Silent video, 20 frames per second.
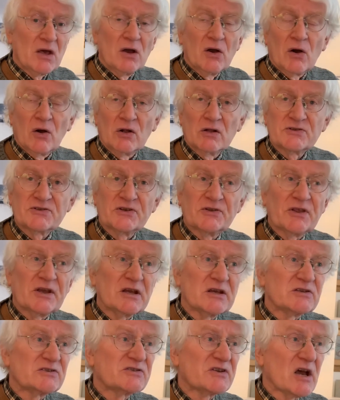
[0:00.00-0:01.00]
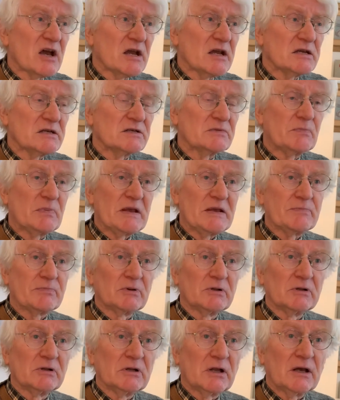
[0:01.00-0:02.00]
Also, they assigned
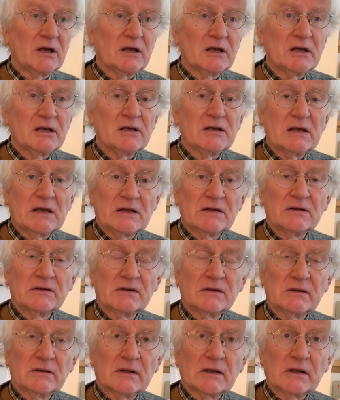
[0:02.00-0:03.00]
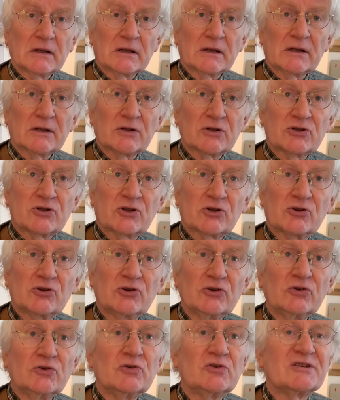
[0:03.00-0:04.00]
people
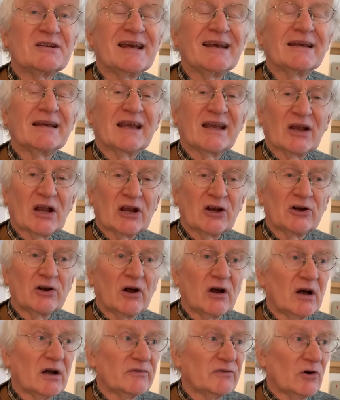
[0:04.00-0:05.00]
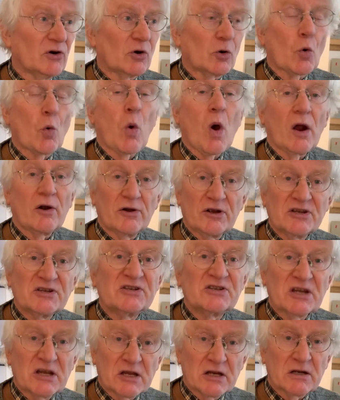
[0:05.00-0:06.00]
to take care of or
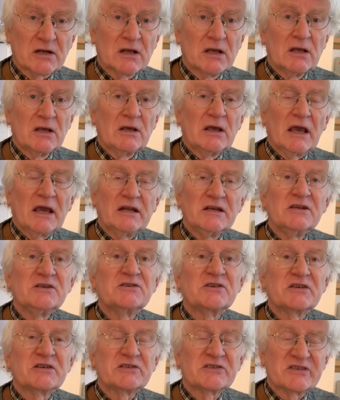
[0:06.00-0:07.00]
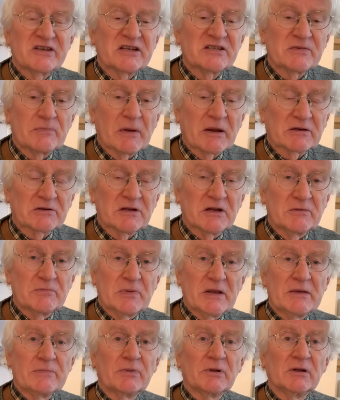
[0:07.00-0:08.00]
quarantine any suspected
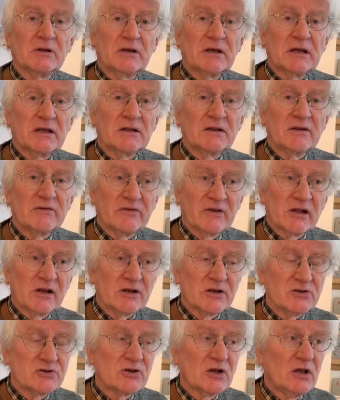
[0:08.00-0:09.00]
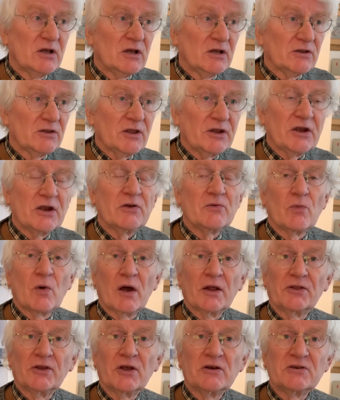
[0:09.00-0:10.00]
people in the village. They didn't
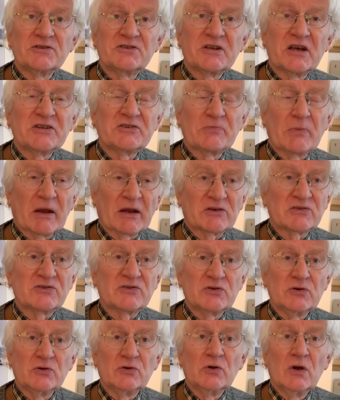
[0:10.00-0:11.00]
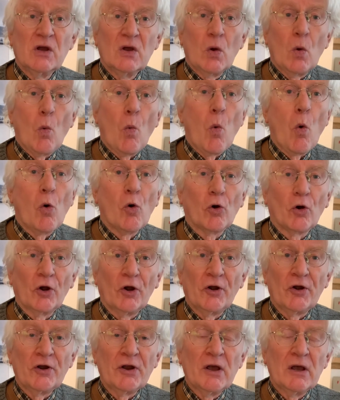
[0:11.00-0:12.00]
want those suspects to
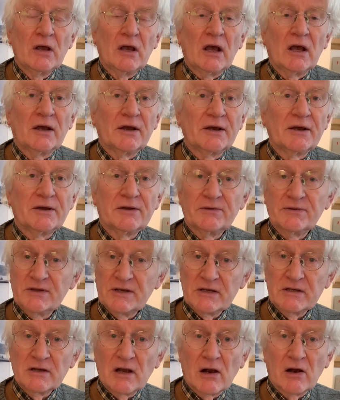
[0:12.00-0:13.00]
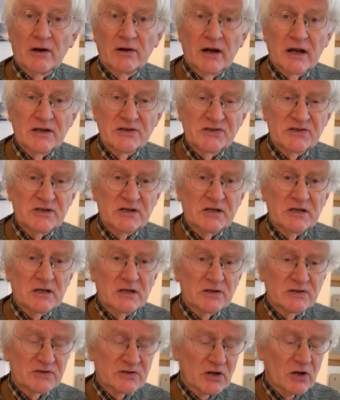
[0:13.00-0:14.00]
warn the RIC,
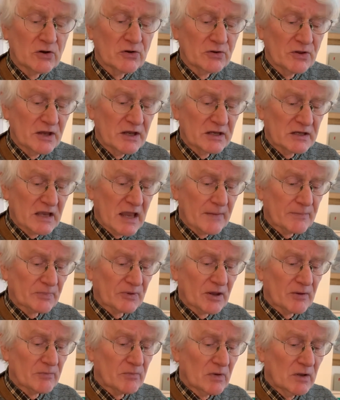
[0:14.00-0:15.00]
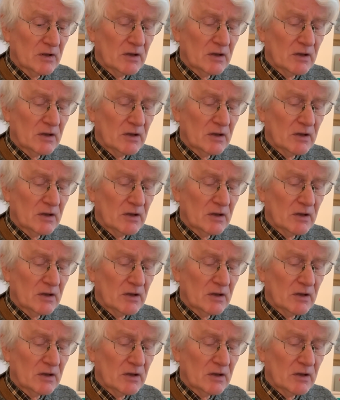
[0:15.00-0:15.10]
and so they kept them